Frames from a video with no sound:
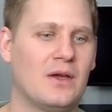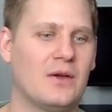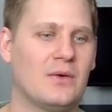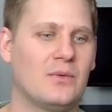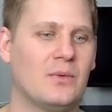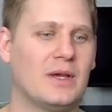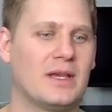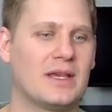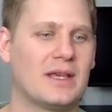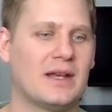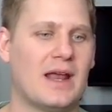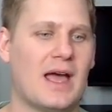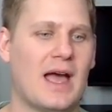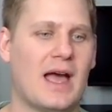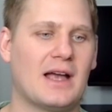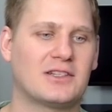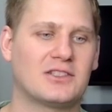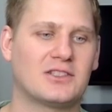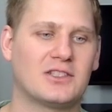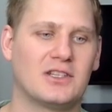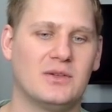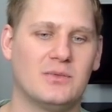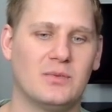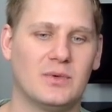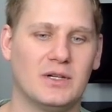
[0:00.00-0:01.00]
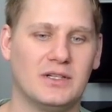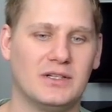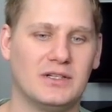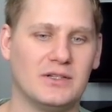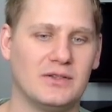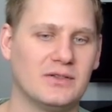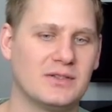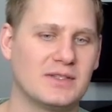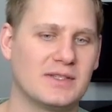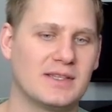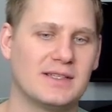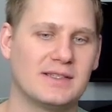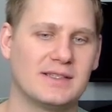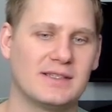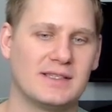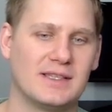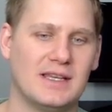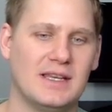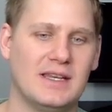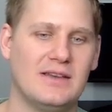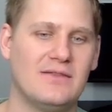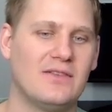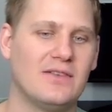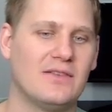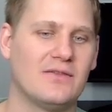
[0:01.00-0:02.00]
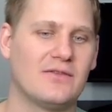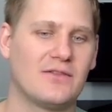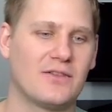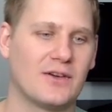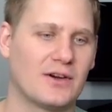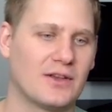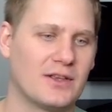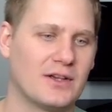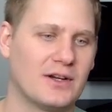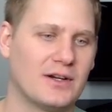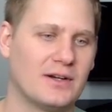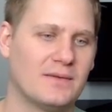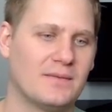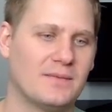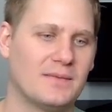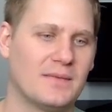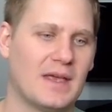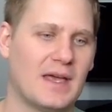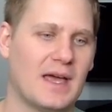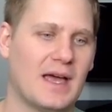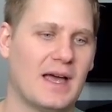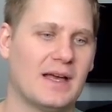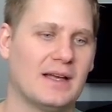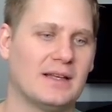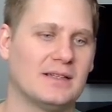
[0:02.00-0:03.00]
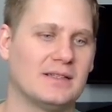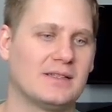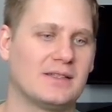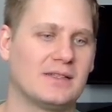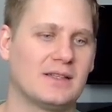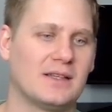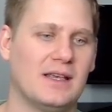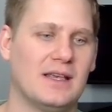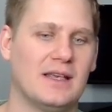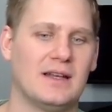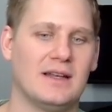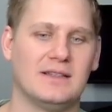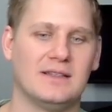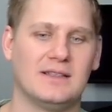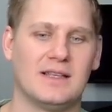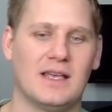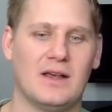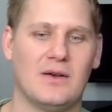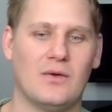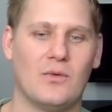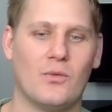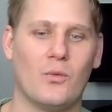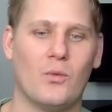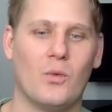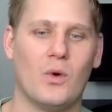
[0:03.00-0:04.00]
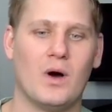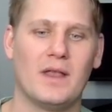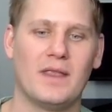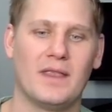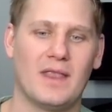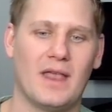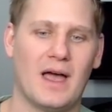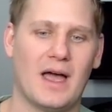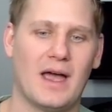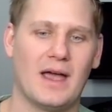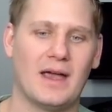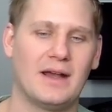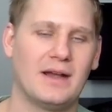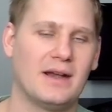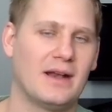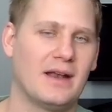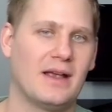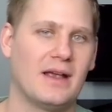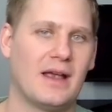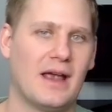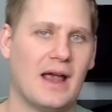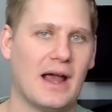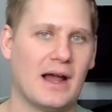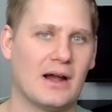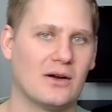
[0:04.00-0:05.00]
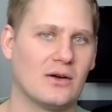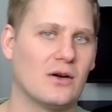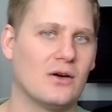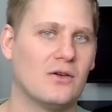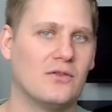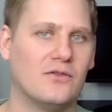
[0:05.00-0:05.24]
We can actually reduce this even further as it is a one line arrow